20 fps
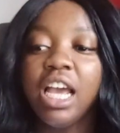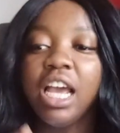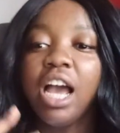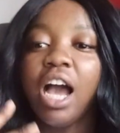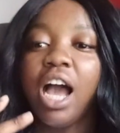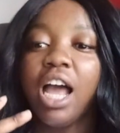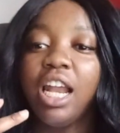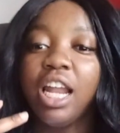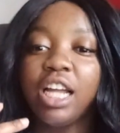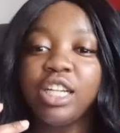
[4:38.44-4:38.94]

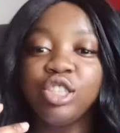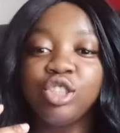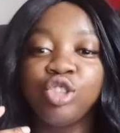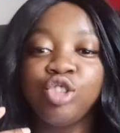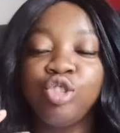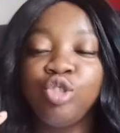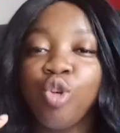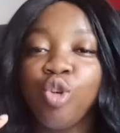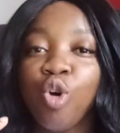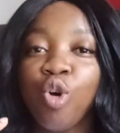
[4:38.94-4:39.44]
I like the
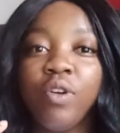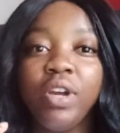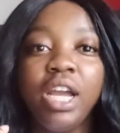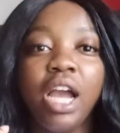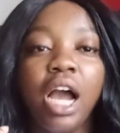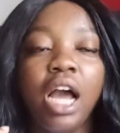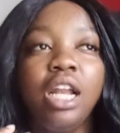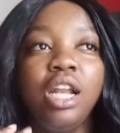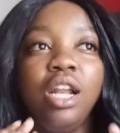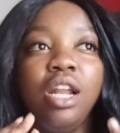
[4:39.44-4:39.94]
story,
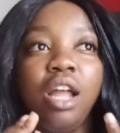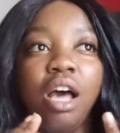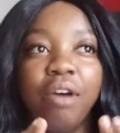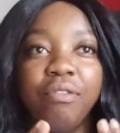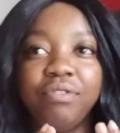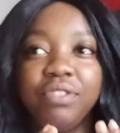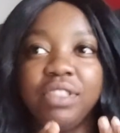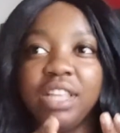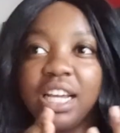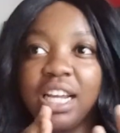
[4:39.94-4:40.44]
I
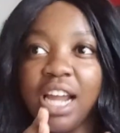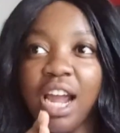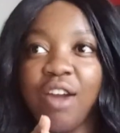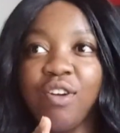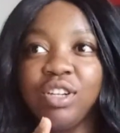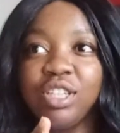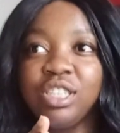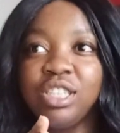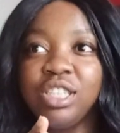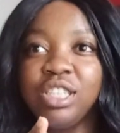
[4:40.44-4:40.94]
love the
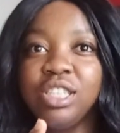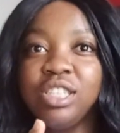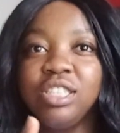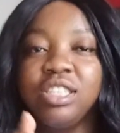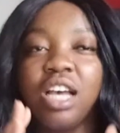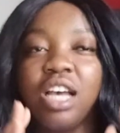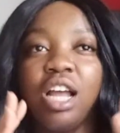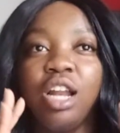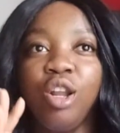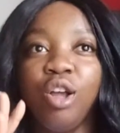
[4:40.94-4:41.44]

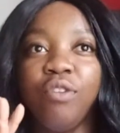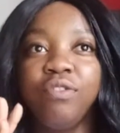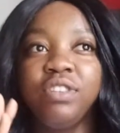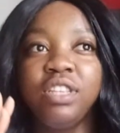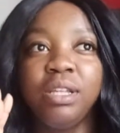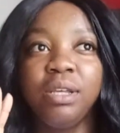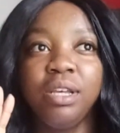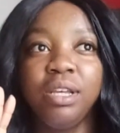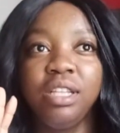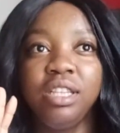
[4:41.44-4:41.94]
characters, I love
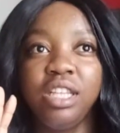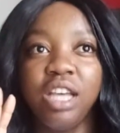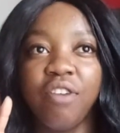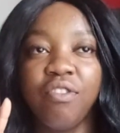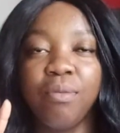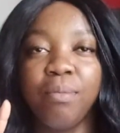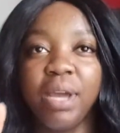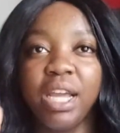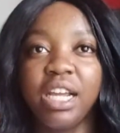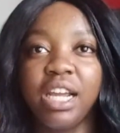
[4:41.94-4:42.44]
the
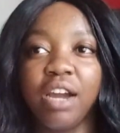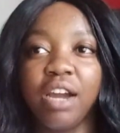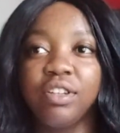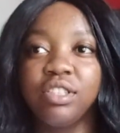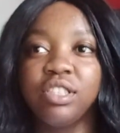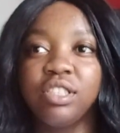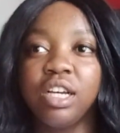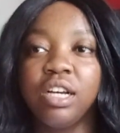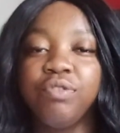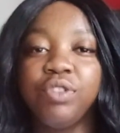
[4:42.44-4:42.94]
other main
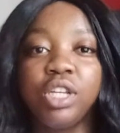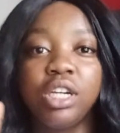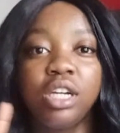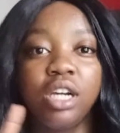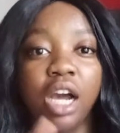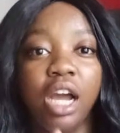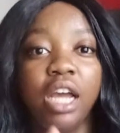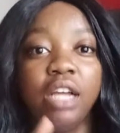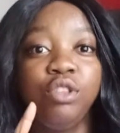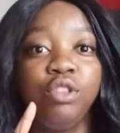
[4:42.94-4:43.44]
character, the
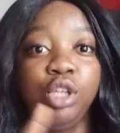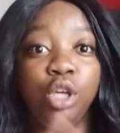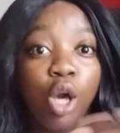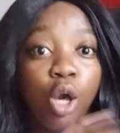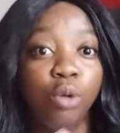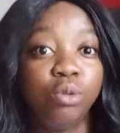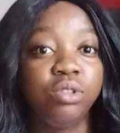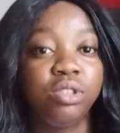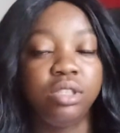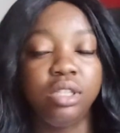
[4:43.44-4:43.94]
guy, the
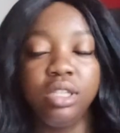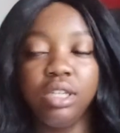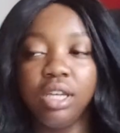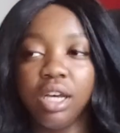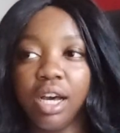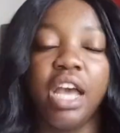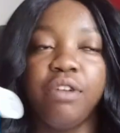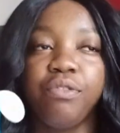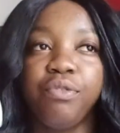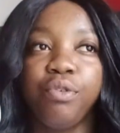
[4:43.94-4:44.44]
OC
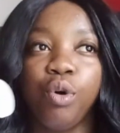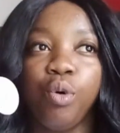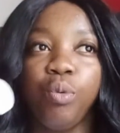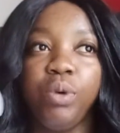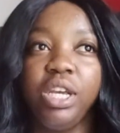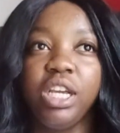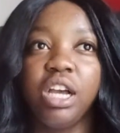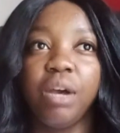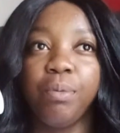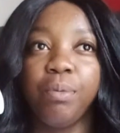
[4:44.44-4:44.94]
guy. For a
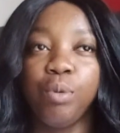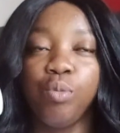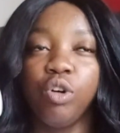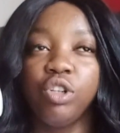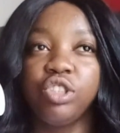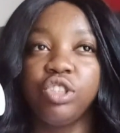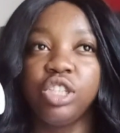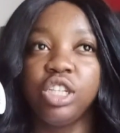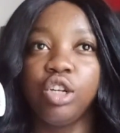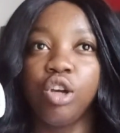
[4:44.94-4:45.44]
week I've been
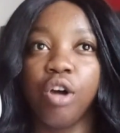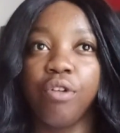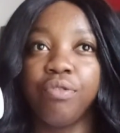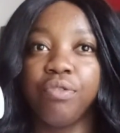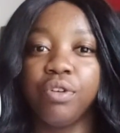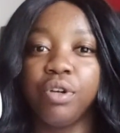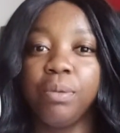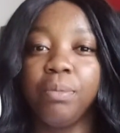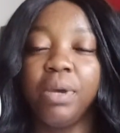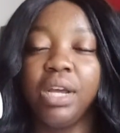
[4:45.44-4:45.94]
watching
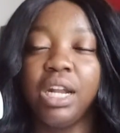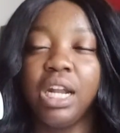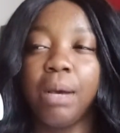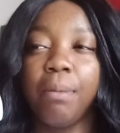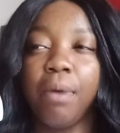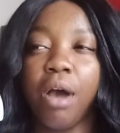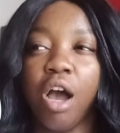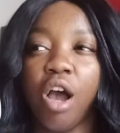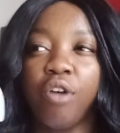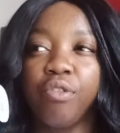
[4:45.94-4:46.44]
Gotham and
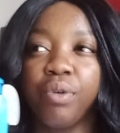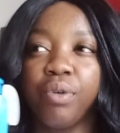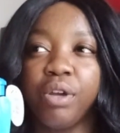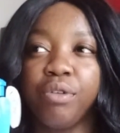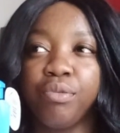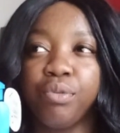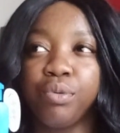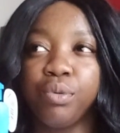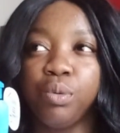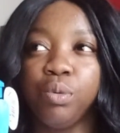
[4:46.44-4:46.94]
I'm halfway
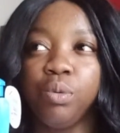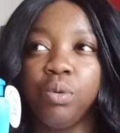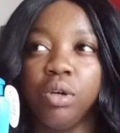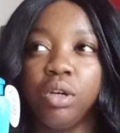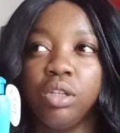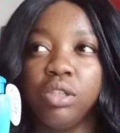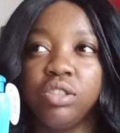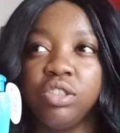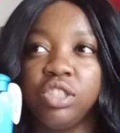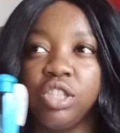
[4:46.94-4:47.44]
through
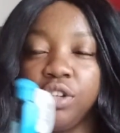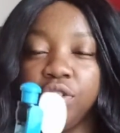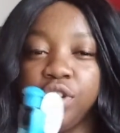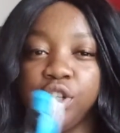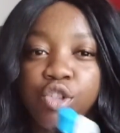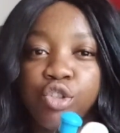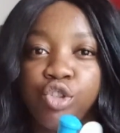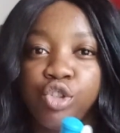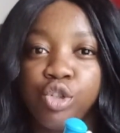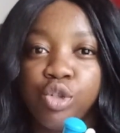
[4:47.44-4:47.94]

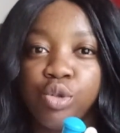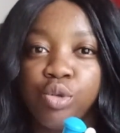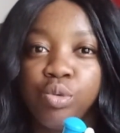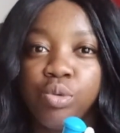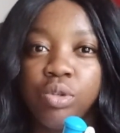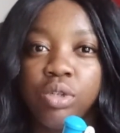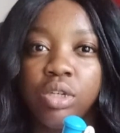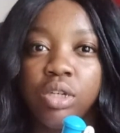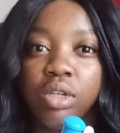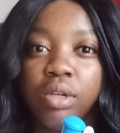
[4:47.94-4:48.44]
series
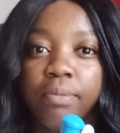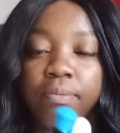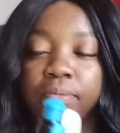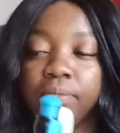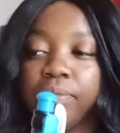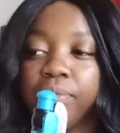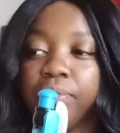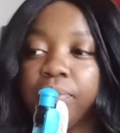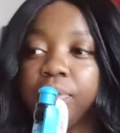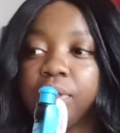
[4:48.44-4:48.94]
2.
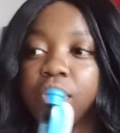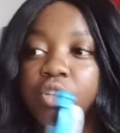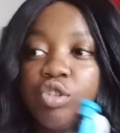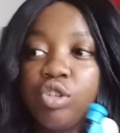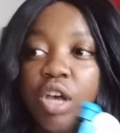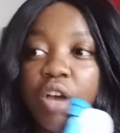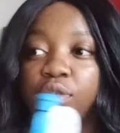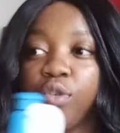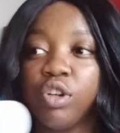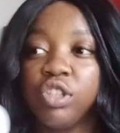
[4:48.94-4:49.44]

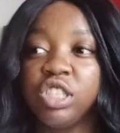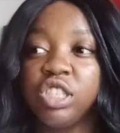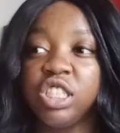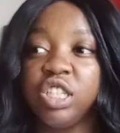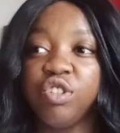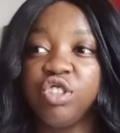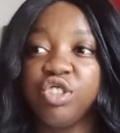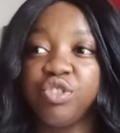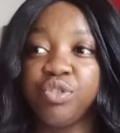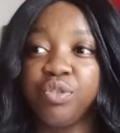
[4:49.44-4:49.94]
So I've got
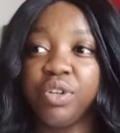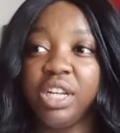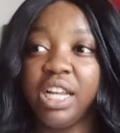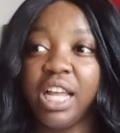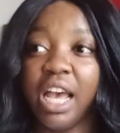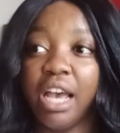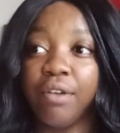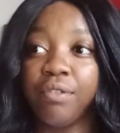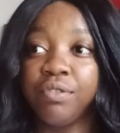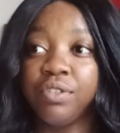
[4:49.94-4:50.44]
series 3
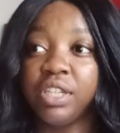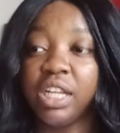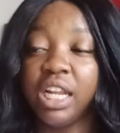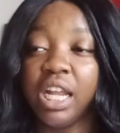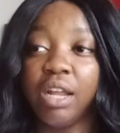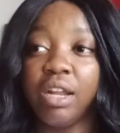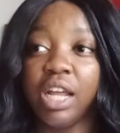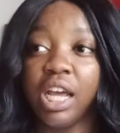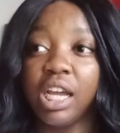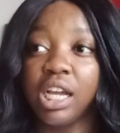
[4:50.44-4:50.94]
left
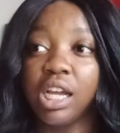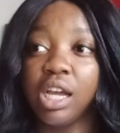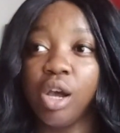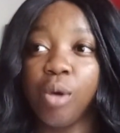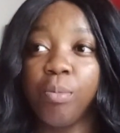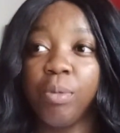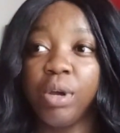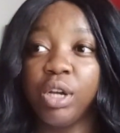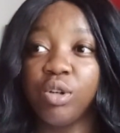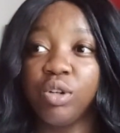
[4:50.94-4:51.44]
and I'm like,
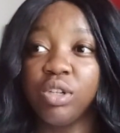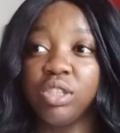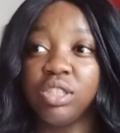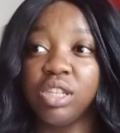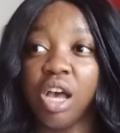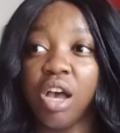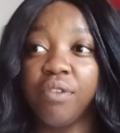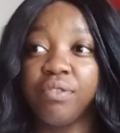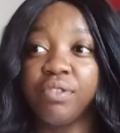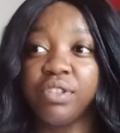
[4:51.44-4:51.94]
oh my goodness,
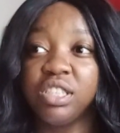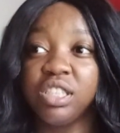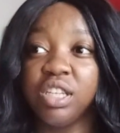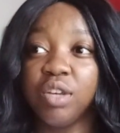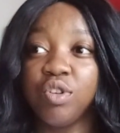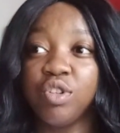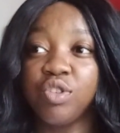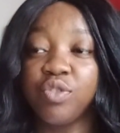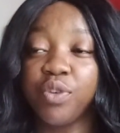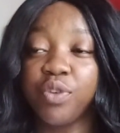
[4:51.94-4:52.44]
after
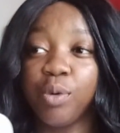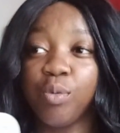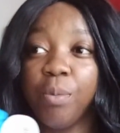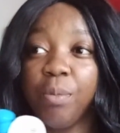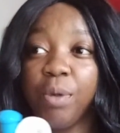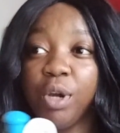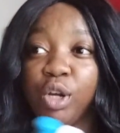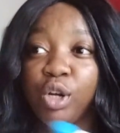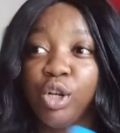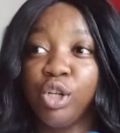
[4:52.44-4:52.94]
series 3, what
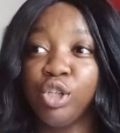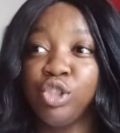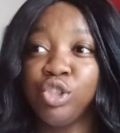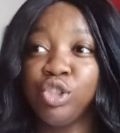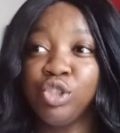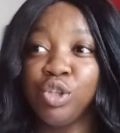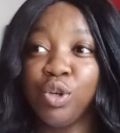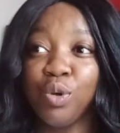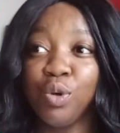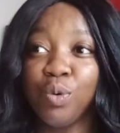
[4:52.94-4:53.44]
am I going
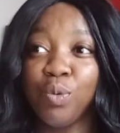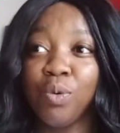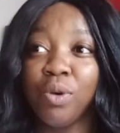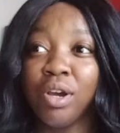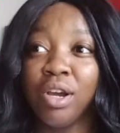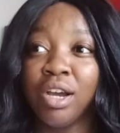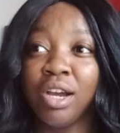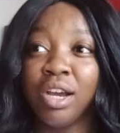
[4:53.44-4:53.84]
to do?